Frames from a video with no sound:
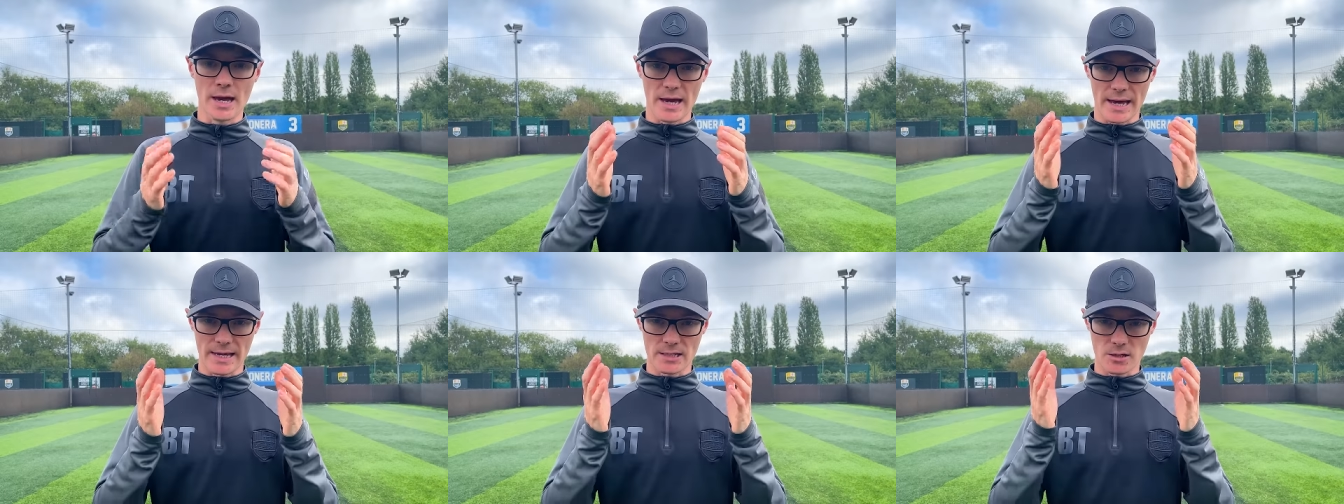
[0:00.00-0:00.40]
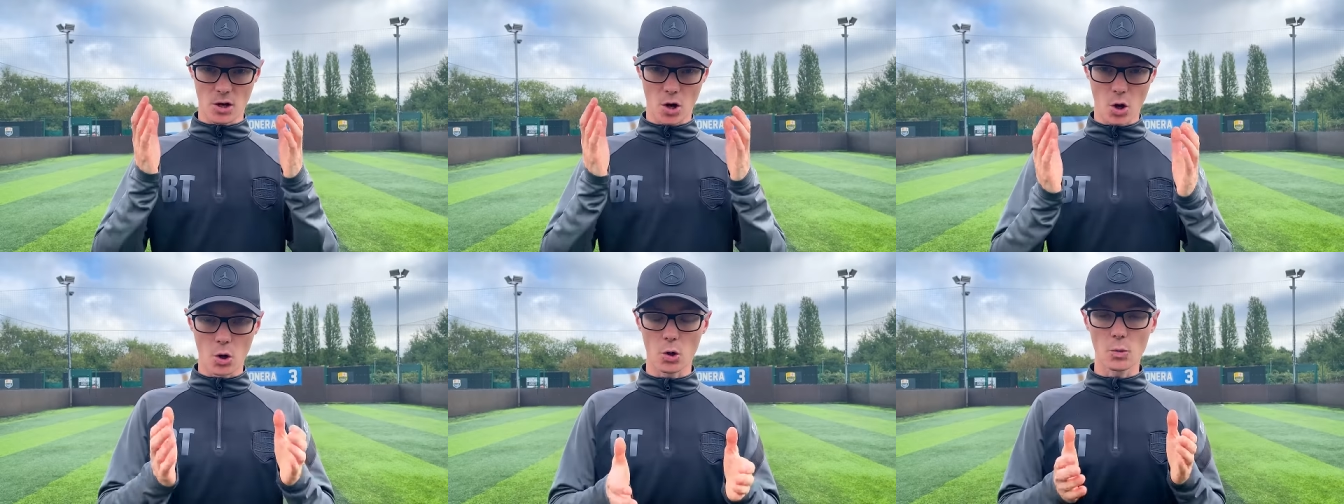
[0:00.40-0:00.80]
is
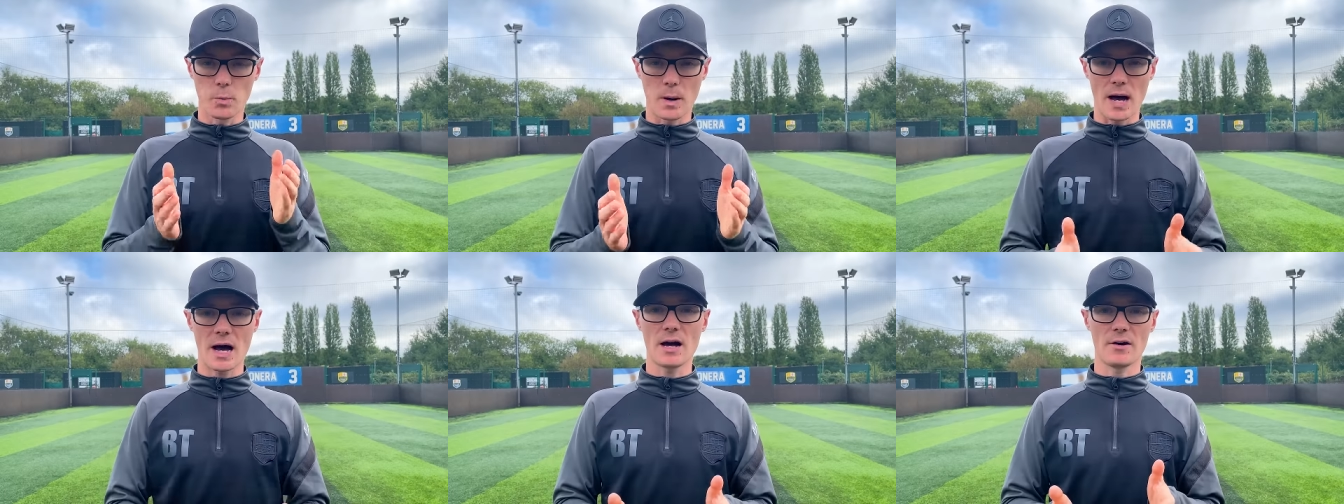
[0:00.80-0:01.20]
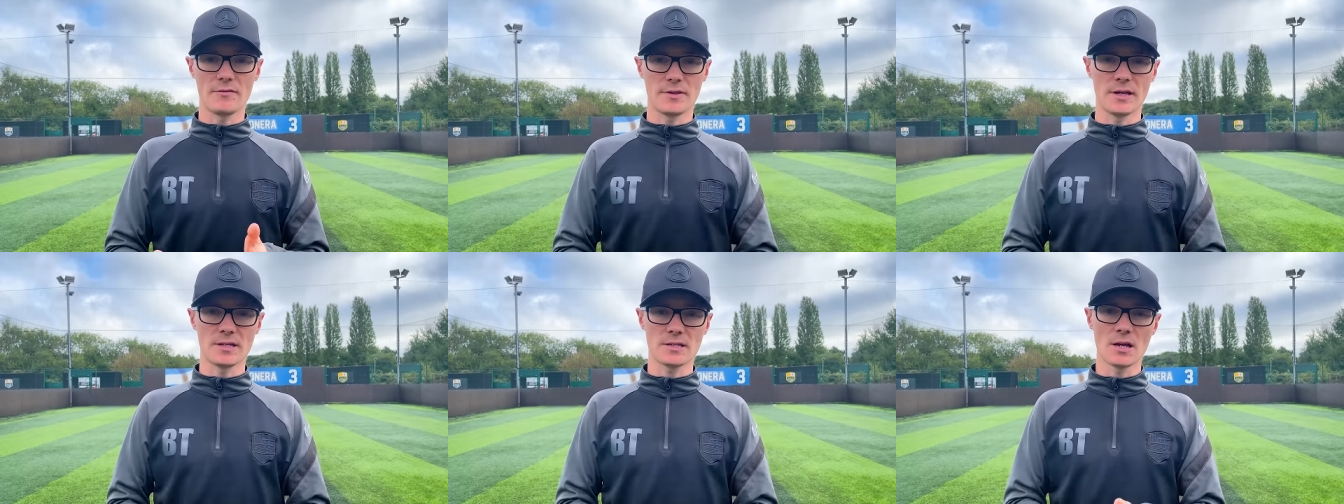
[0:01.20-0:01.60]
all part of
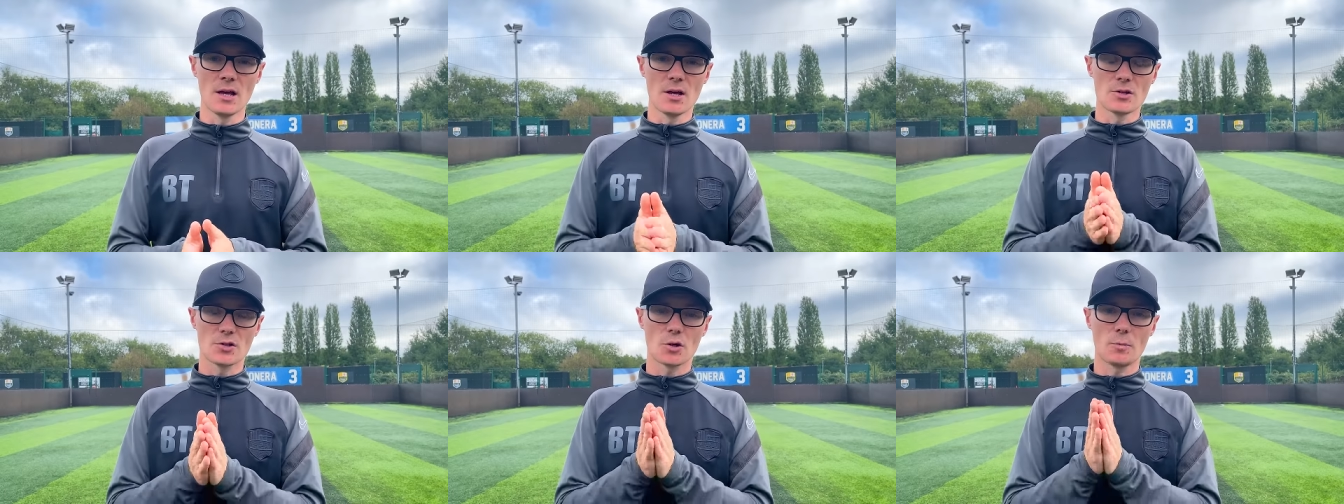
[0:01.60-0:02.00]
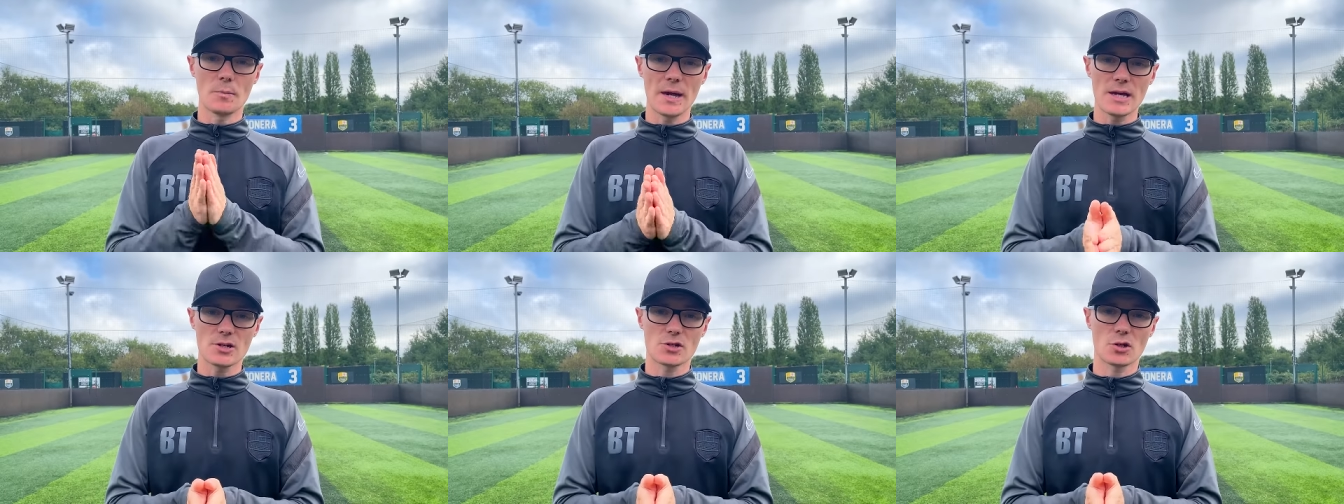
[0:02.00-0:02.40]
this. So
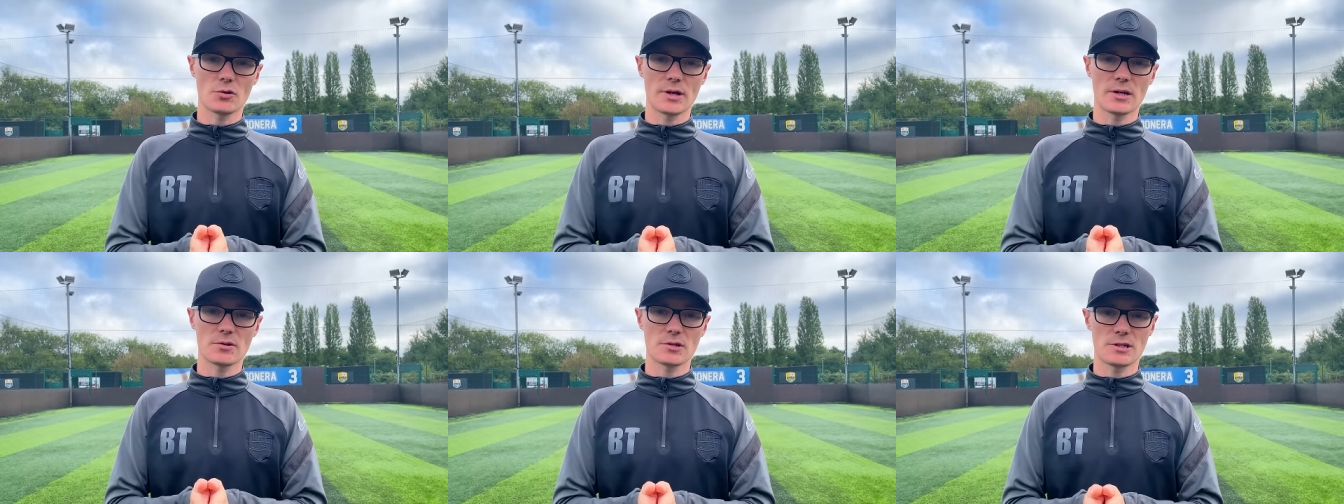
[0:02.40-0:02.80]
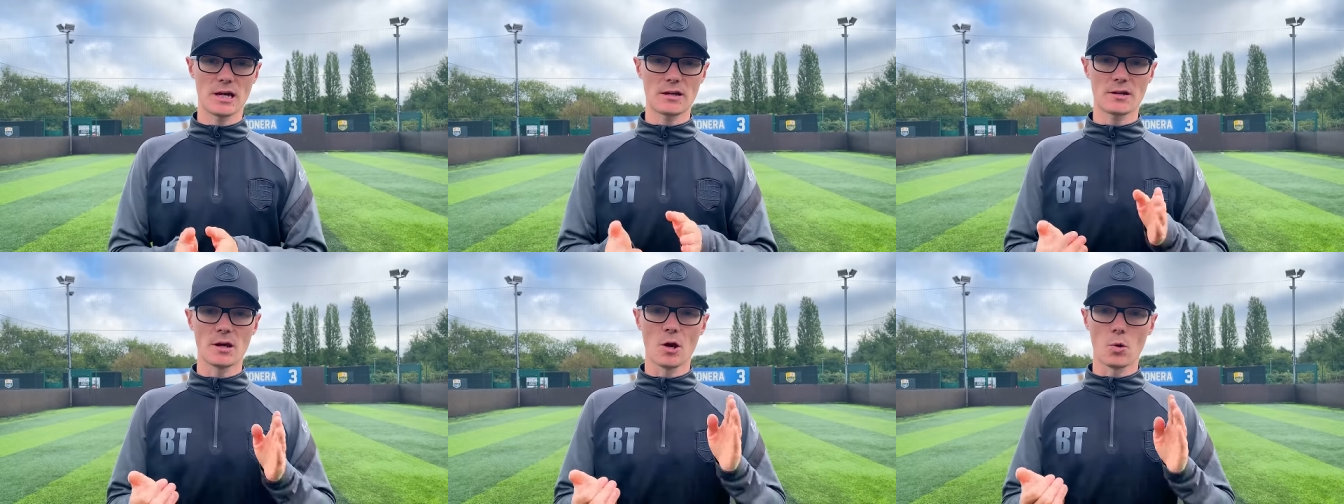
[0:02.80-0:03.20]
make sure they
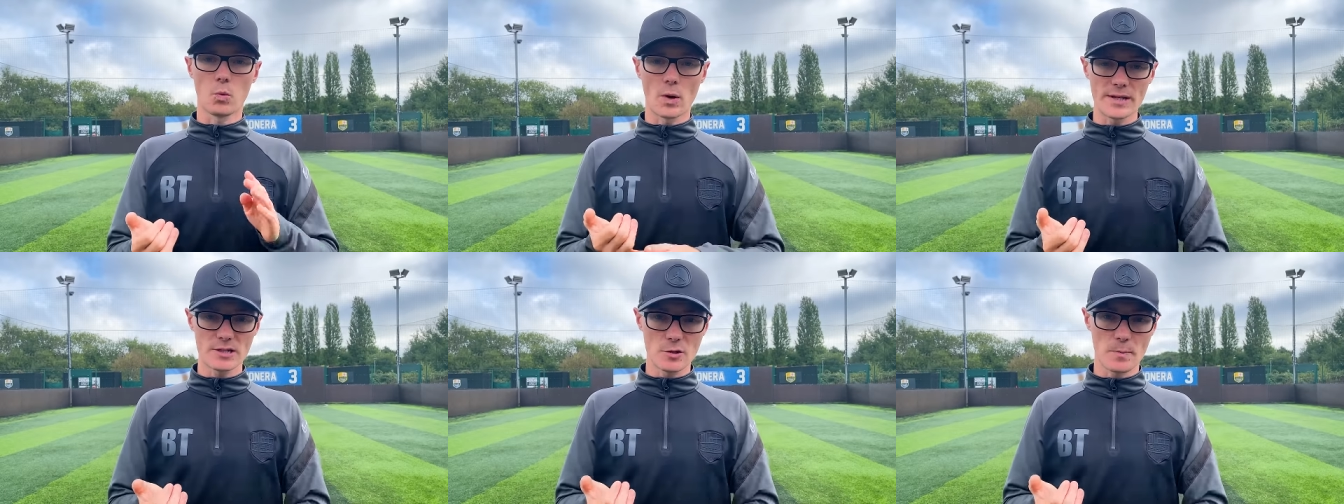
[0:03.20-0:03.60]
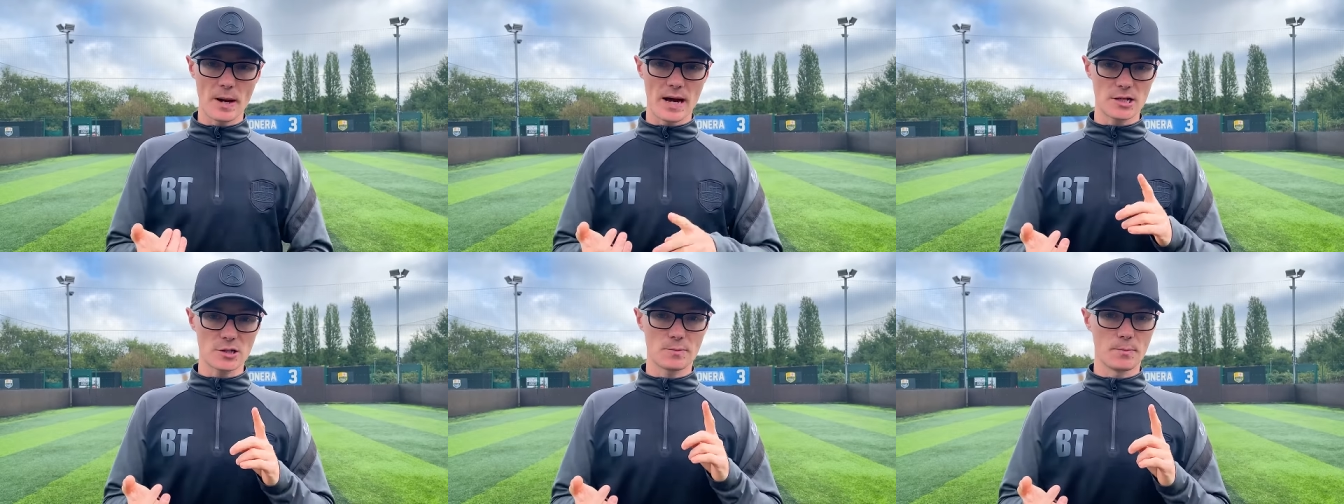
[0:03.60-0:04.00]
understand when to
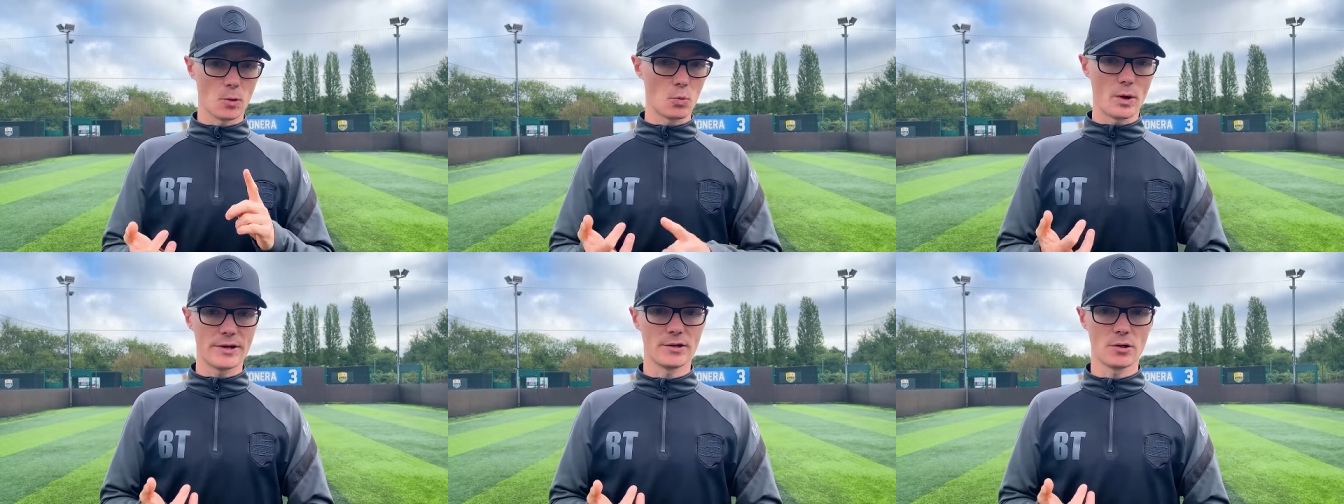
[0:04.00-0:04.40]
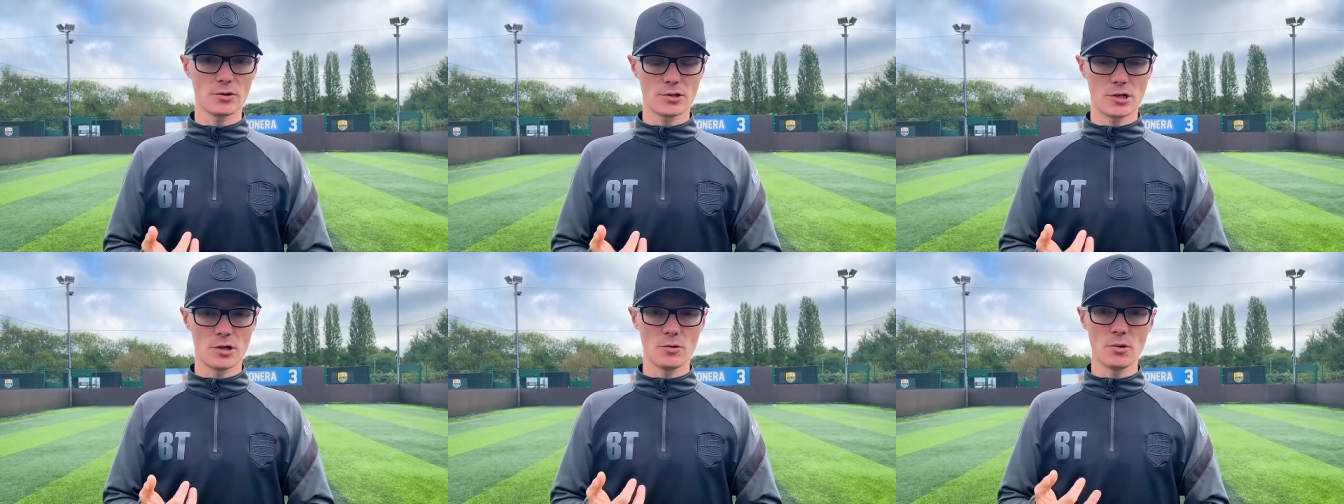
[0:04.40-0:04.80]
pass, but when not
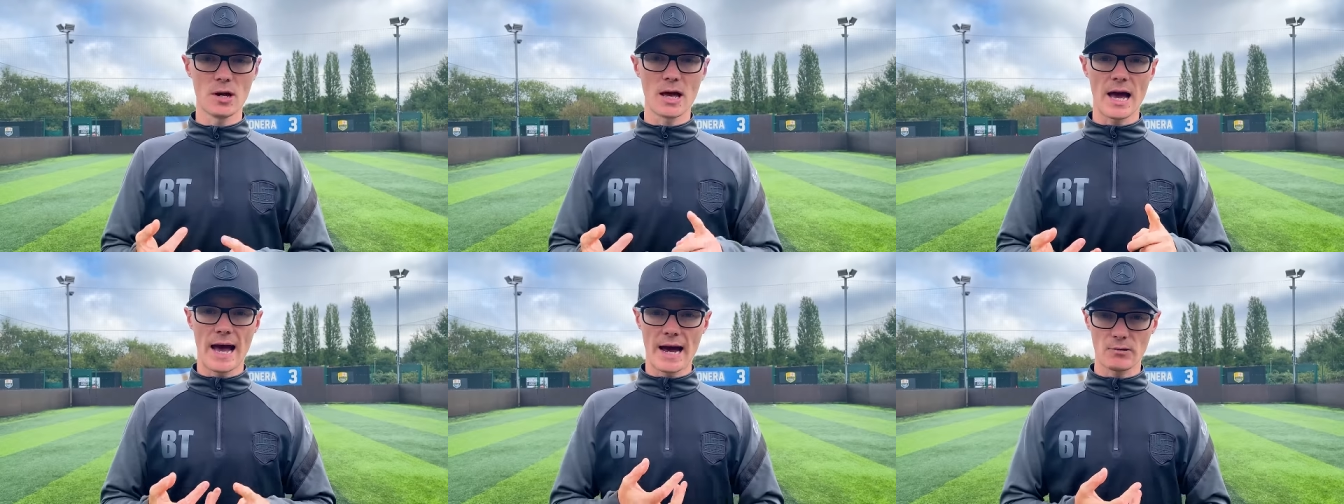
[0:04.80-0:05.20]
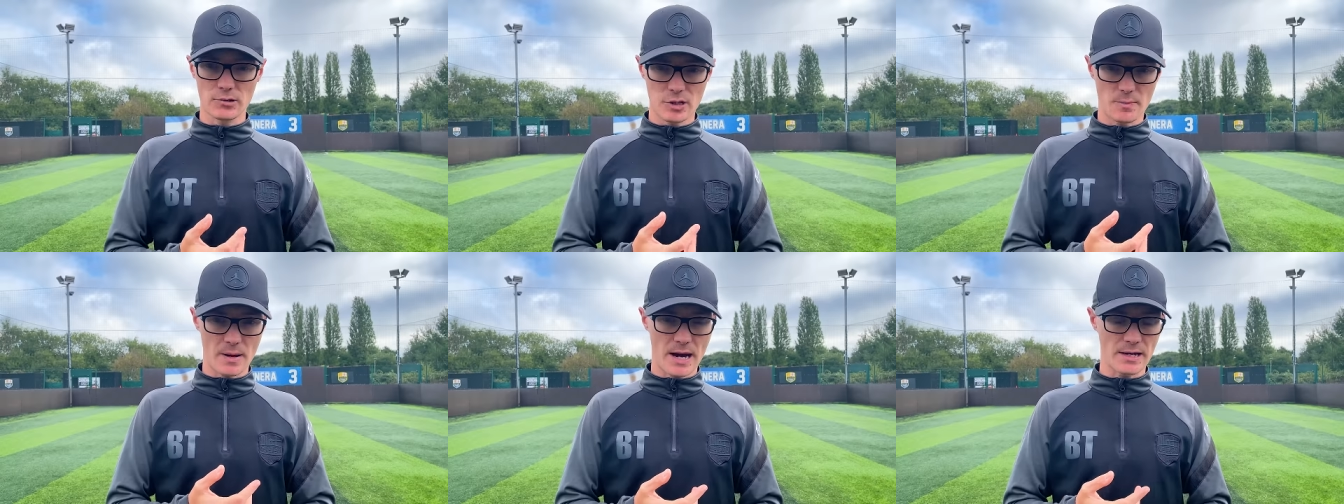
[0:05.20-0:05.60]
to, how to
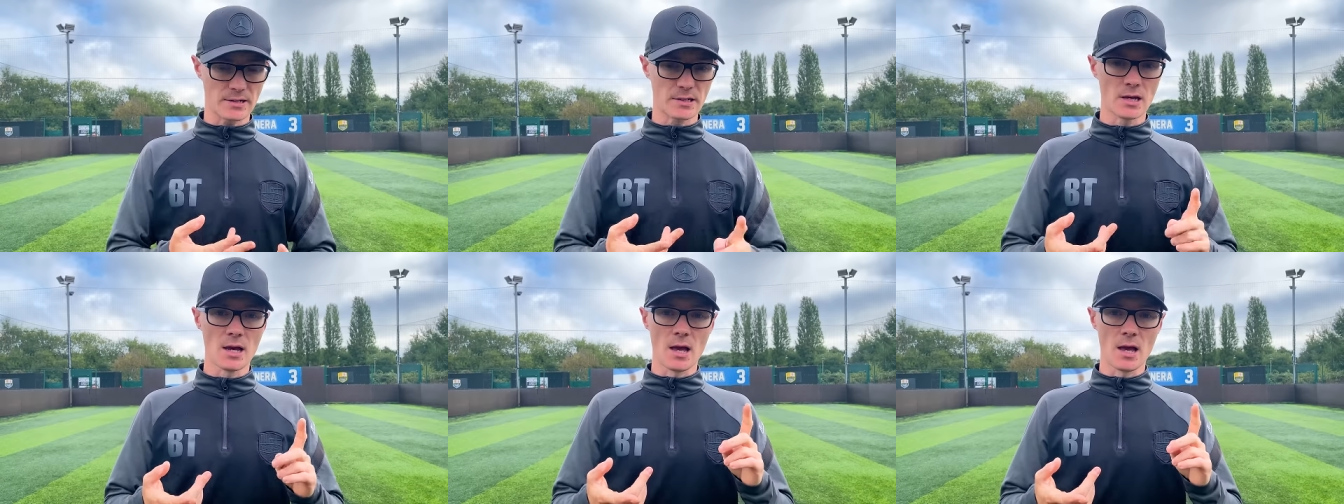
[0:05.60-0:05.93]
pass,